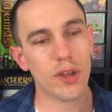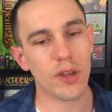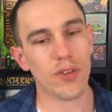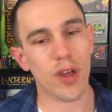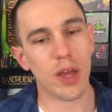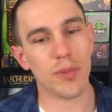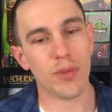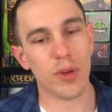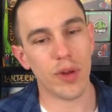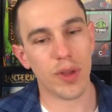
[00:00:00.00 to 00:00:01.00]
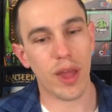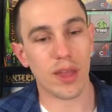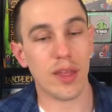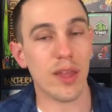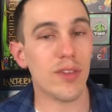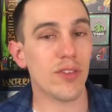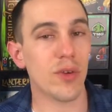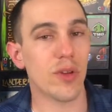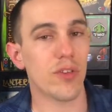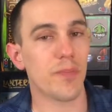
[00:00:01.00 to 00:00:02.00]
to decide between, okay, I can get these
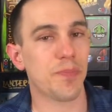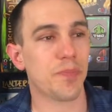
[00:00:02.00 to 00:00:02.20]
goods,